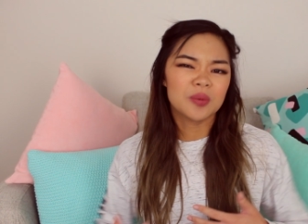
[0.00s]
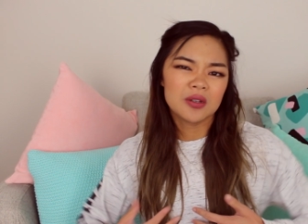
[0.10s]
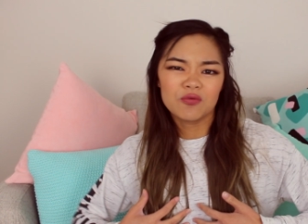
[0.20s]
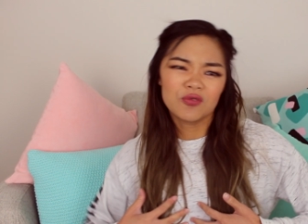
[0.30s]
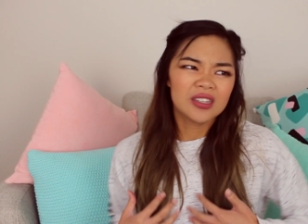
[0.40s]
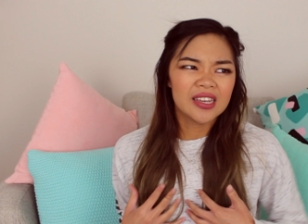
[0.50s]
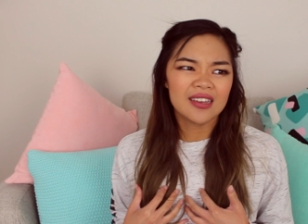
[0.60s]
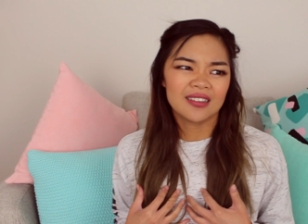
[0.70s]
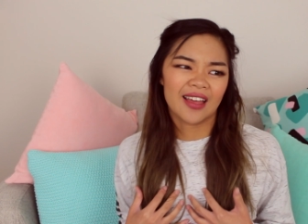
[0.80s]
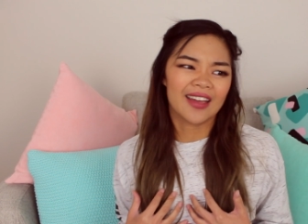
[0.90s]
be
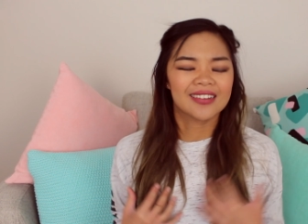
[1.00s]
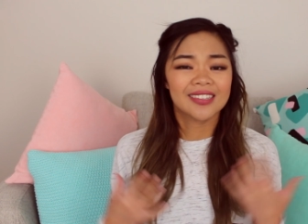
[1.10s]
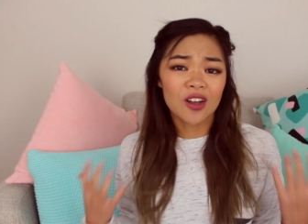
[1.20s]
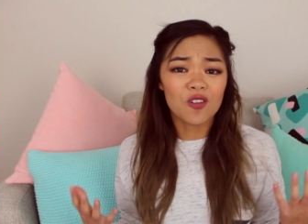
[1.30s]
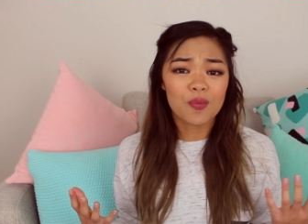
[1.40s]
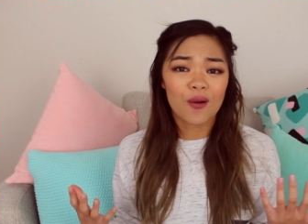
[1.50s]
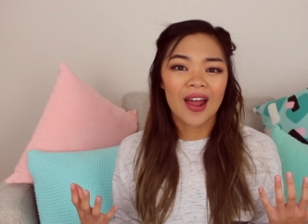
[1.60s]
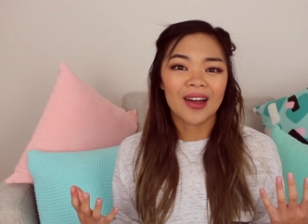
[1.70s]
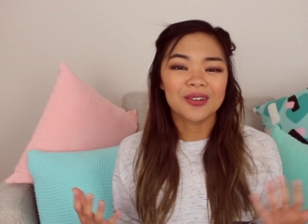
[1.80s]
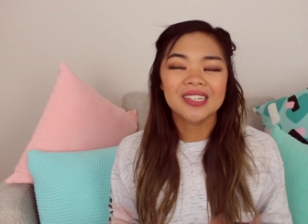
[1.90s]
really like
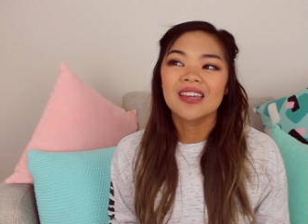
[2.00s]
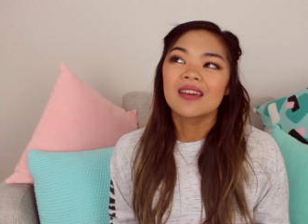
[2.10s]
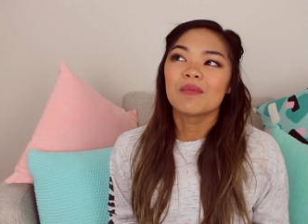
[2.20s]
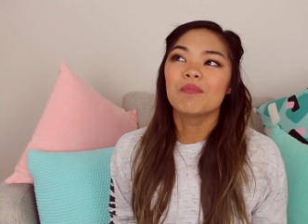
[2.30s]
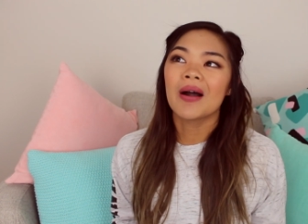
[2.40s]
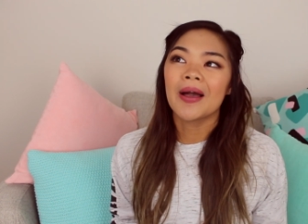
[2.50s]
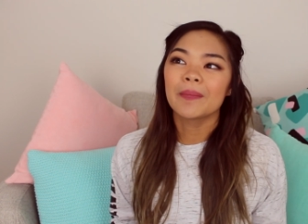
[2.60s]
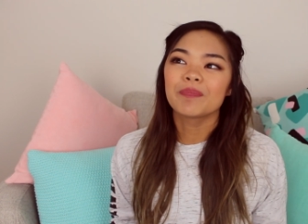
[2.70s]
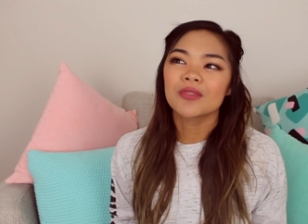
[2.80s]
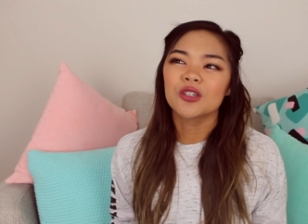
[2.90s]
self-proud.
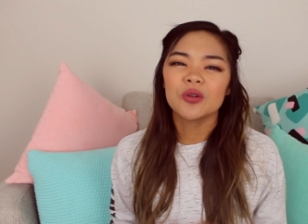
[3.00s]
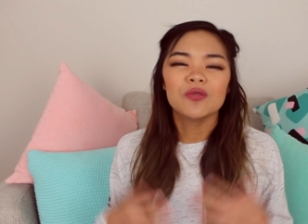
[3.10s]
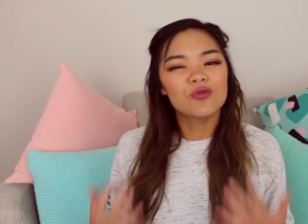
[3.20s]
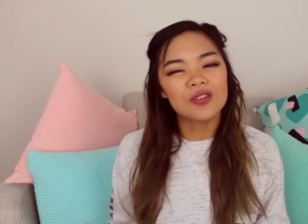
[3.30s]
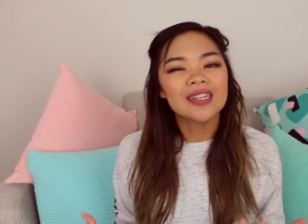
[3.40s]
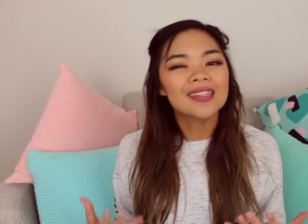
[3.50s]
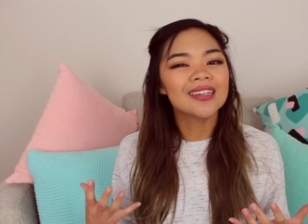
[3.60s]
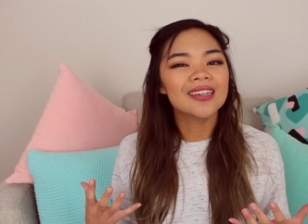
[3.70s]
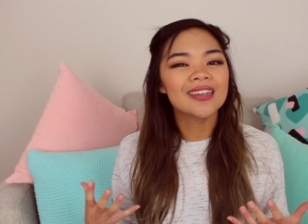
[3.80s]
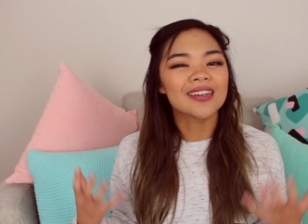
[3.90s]
But do we
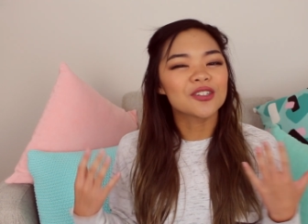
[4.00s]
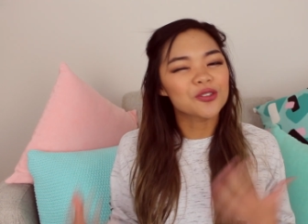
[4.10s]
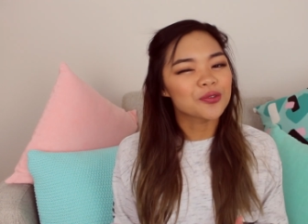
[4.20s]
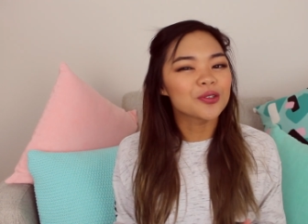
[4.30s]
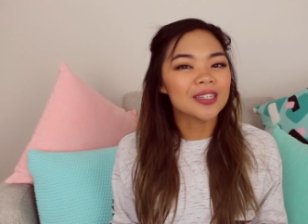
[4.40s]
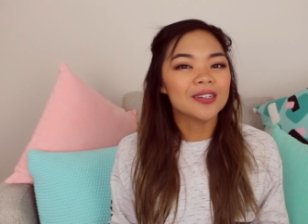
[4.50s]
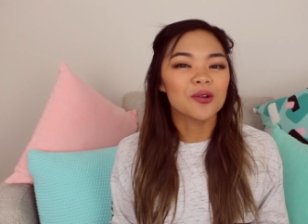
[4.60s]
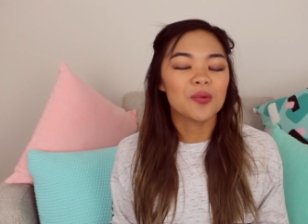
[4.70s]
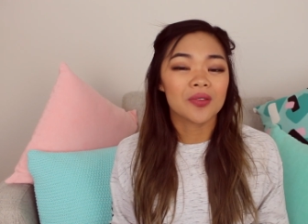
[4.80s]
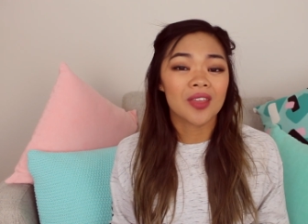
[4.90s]
really and truly
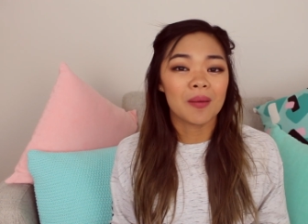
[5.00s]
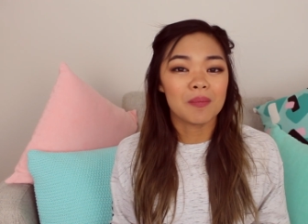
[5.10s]
know what that